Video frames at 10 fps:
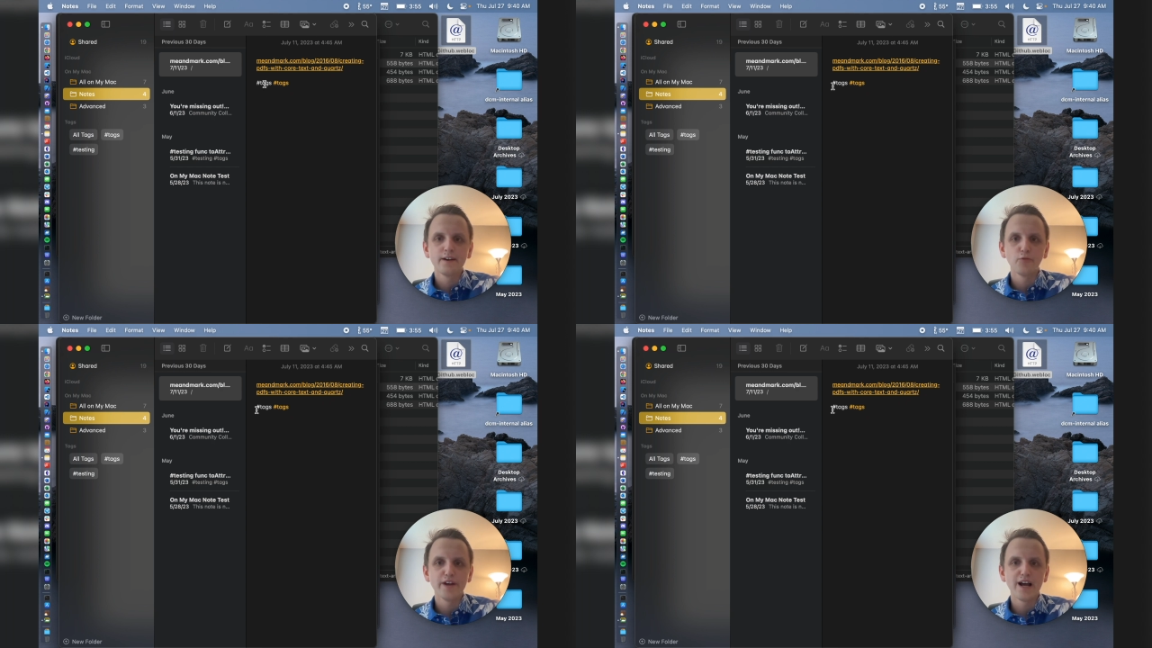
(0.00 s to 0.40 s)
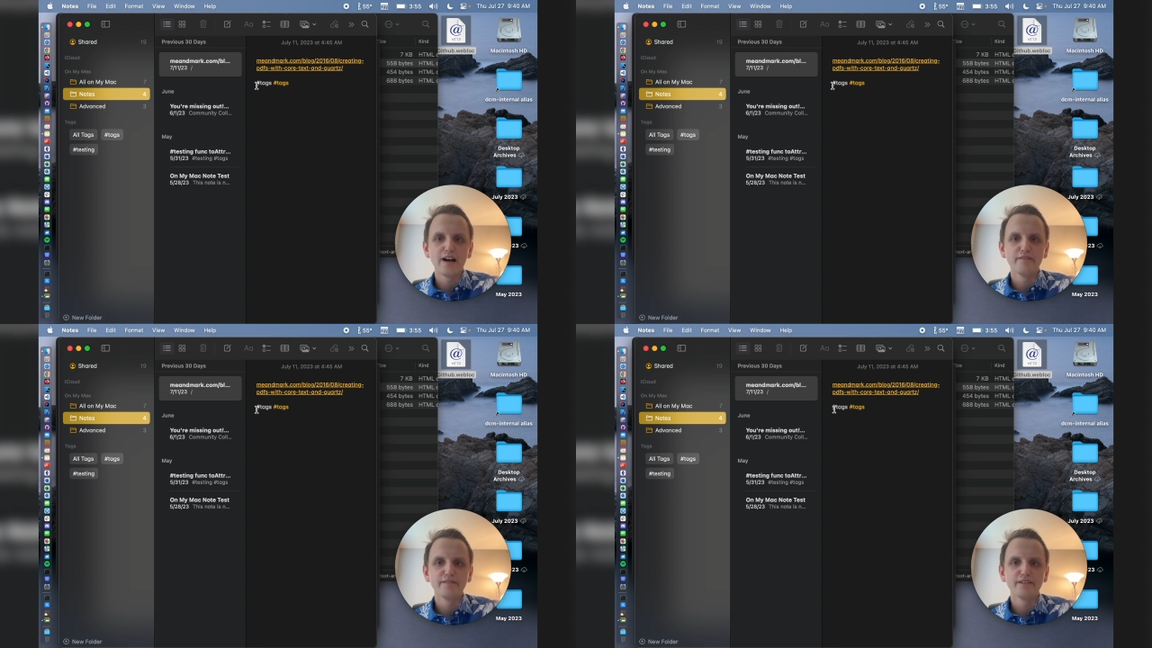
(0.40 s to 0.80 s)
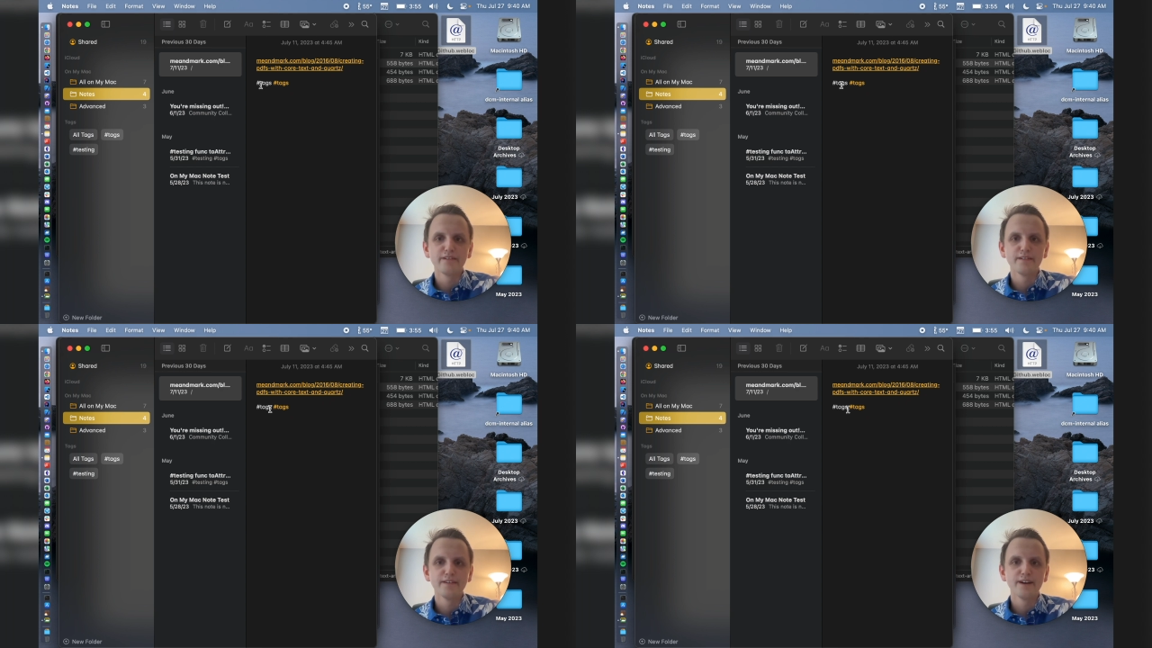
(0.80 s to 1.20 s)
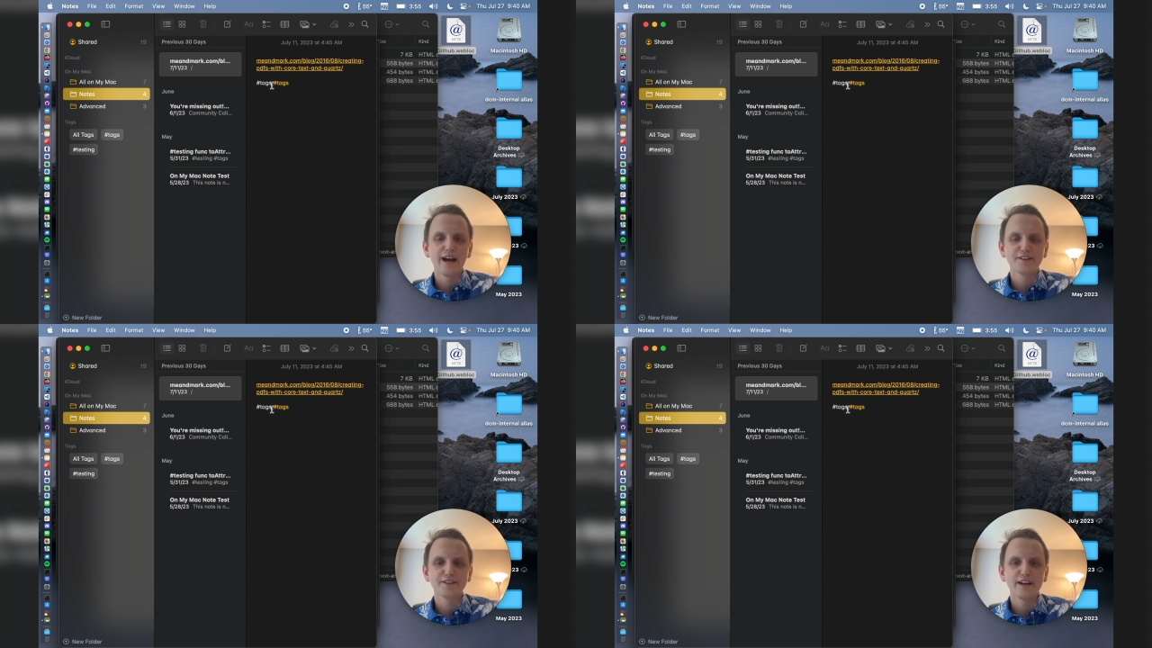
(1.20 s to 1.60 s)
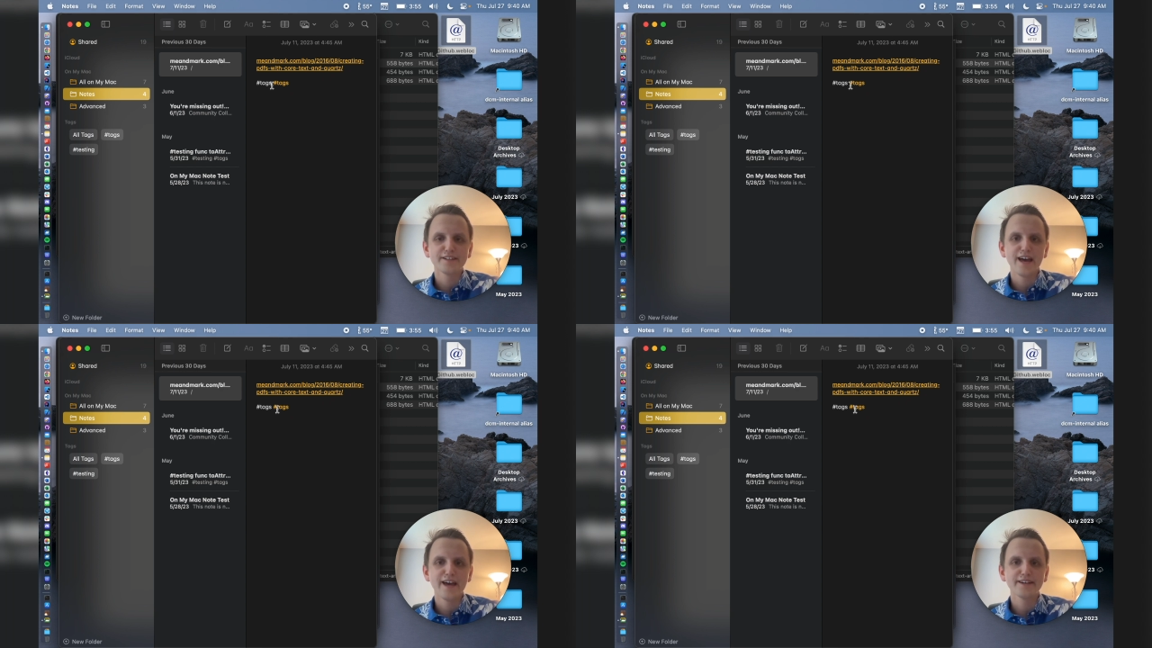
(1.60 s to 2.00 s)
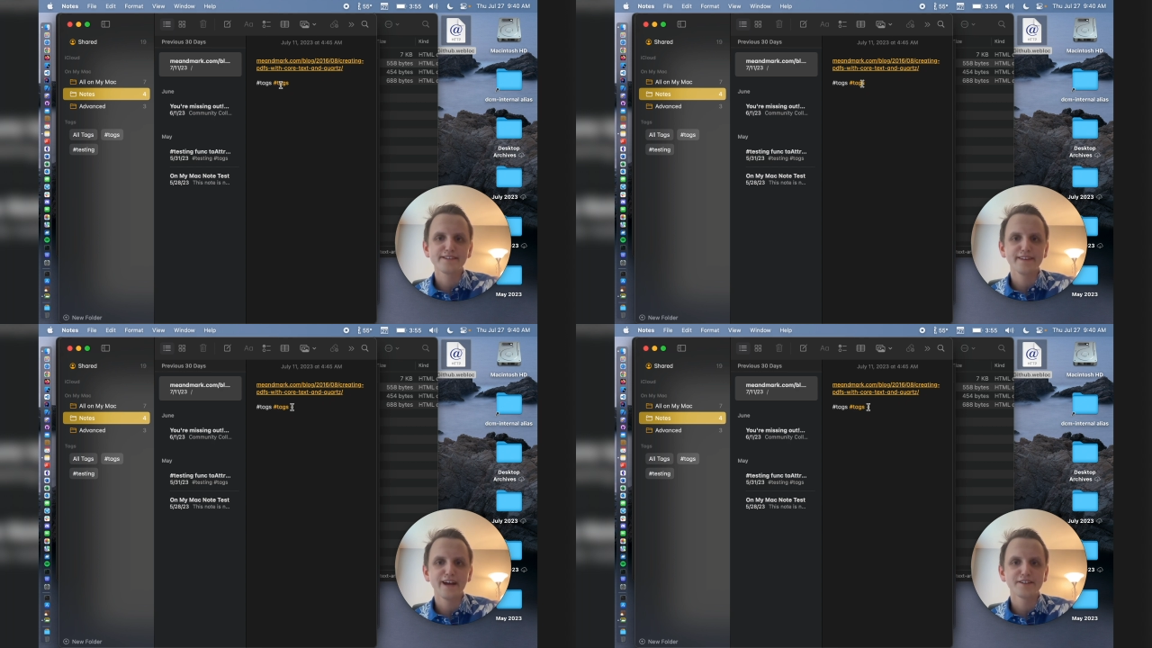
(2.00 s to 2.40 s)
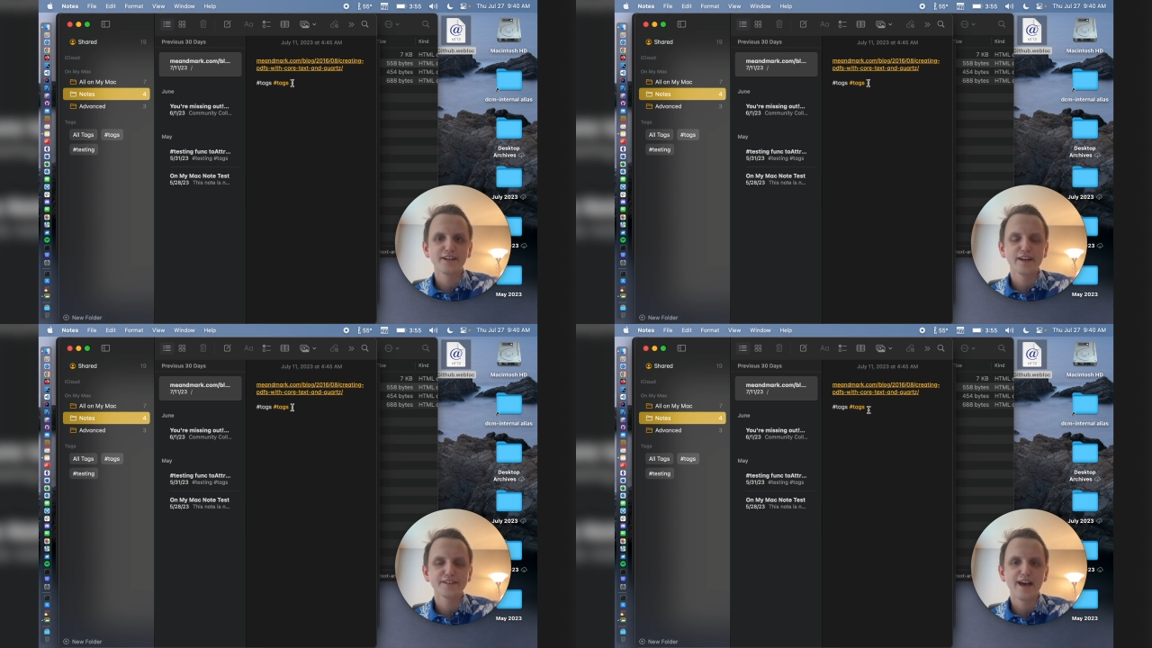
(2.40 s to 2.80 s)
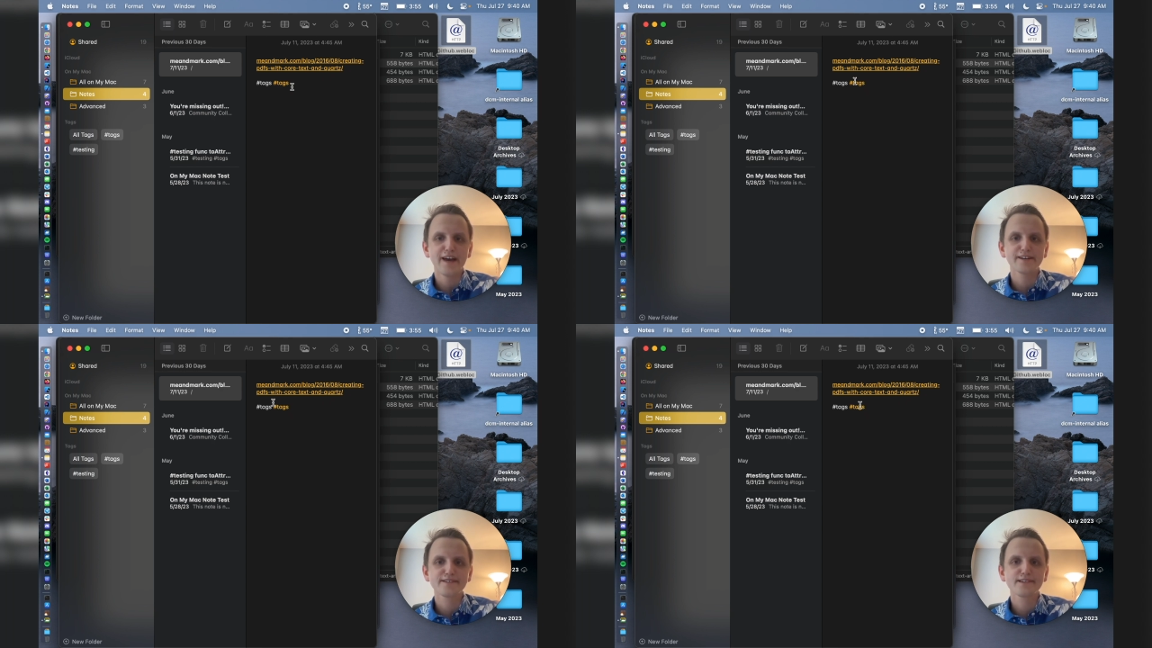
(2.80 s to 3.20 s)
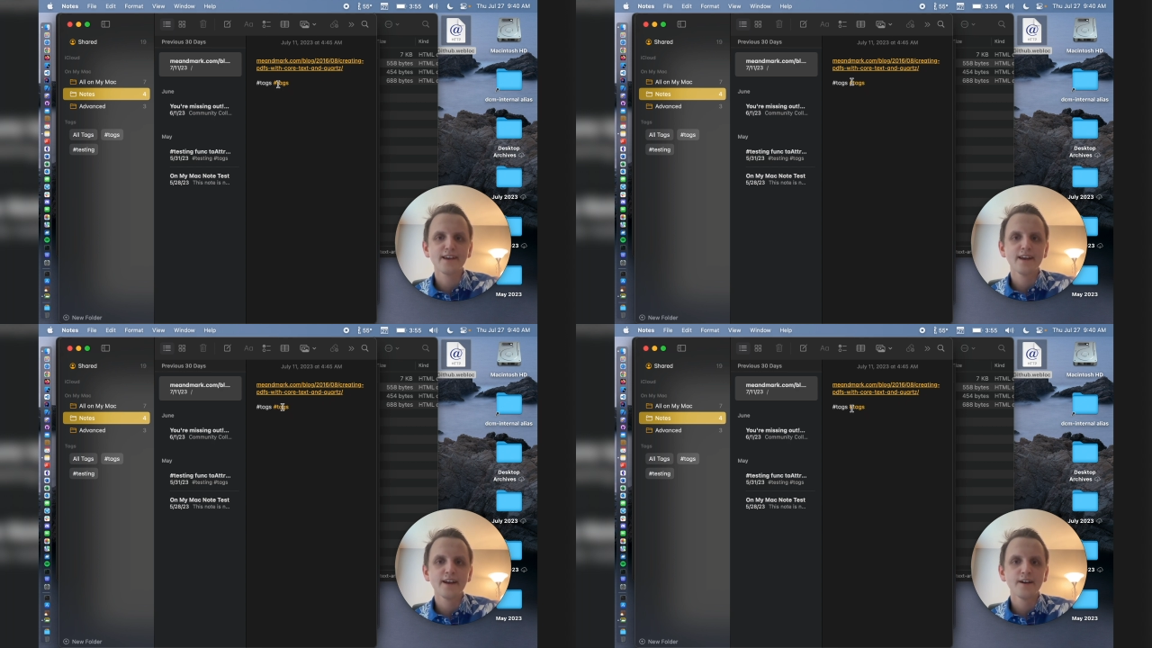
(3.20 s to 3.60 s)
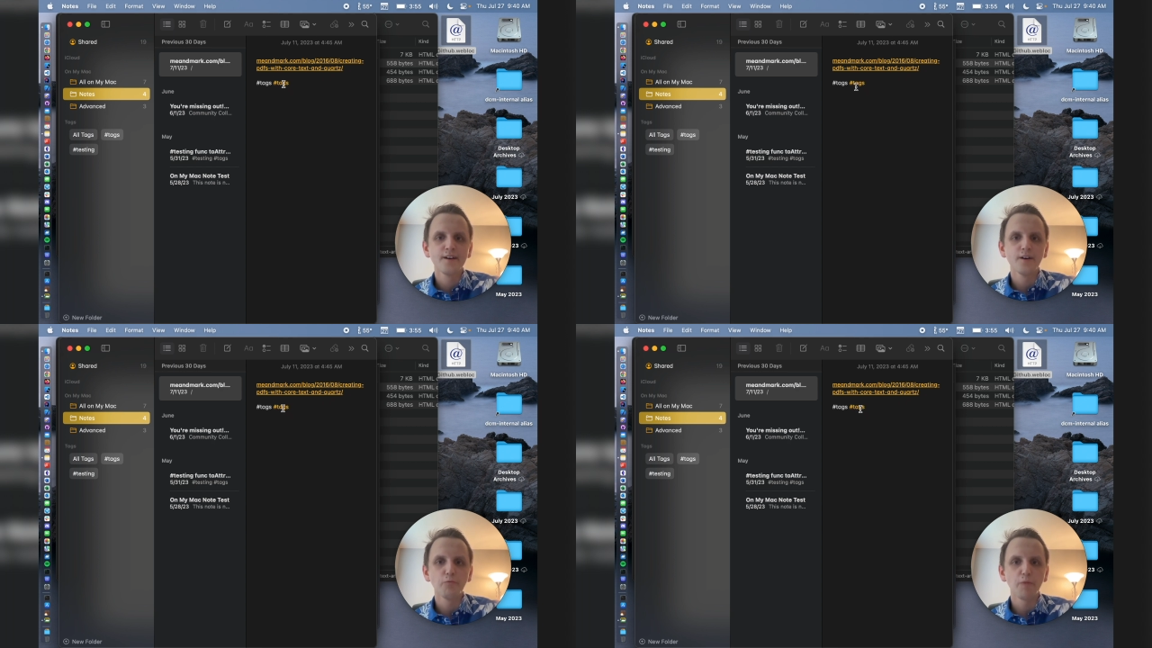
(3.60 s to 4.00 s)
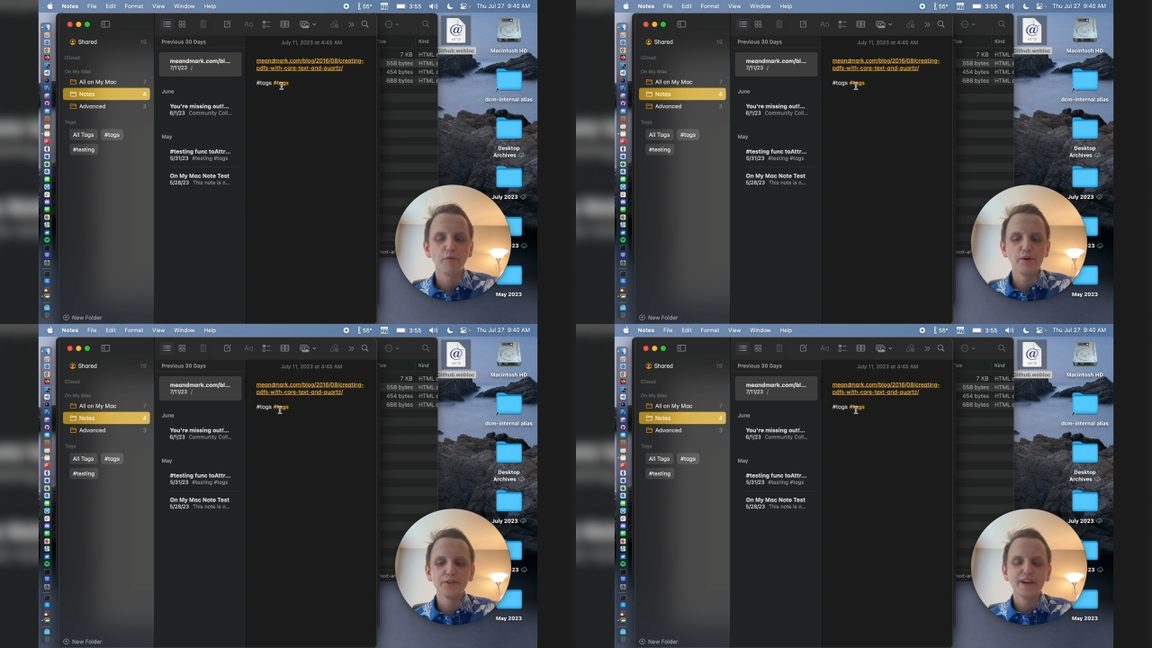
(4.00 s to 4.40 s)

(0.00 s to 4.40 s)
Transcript: we have hashtag tags and the hashtag tags, but we only